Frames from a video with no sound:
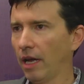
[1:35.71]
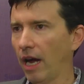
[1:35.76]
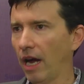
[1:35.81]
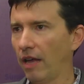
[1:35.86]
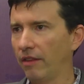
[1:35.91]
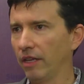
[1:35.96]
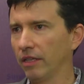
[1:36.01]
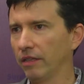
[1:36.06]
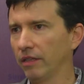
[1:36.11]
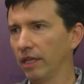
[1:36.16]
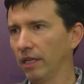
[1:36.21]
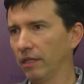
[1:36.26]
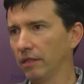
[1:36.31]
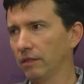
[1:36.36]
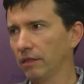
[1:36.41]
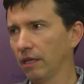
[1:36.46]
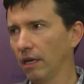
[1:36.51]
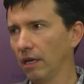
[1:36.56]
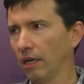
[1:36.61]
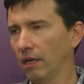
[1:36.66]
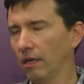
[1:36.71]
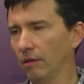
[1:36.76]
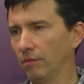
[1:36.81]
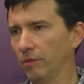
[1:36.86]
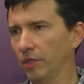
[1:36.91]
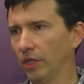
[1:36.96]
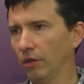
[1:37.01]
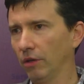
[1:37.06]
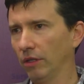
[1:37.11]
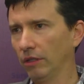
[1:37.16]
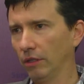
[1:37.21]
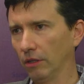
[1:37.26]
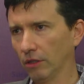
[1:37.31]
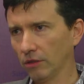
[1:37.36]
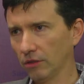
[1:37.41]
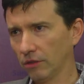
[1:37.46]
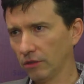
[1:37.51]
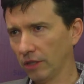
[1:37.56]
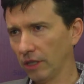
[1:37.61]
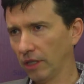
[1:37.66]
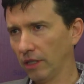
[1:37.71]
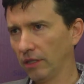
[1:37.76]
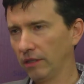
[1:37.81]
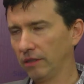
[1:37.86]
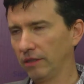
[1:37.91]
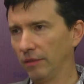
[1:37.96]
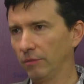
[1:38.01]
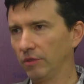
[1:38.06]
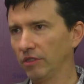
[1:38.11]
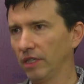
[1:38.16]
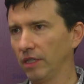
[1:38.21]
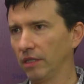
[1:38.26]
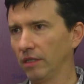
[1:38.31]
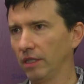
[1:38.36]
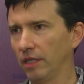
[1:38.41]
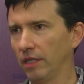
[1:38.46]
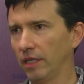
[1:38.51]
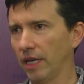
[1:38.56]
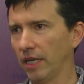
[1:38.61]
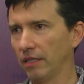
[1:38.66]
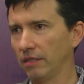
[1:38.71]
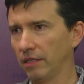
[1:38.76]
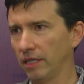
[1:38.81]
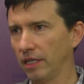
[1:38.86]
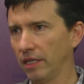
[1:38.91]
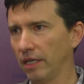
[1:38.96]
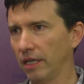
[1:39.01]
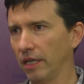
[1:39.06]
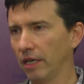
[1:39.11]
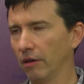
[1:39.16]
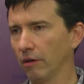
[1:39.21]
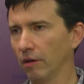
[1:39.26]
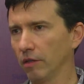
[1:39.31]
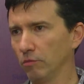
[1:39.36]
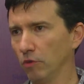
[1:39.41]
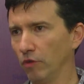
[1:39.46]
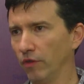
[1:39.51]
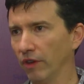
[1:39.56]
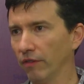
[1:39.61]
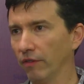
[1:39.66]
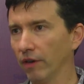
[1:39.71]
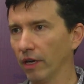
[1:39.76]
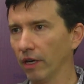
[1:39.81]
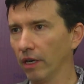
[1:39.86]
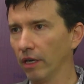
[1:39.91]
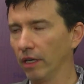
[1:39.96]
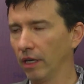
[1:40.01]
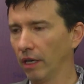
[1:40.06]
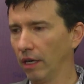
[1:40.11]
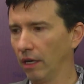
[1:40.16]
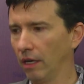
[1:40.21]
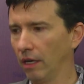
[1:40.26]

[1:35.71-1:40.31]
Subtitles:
I think that it seems that the SC here is moving very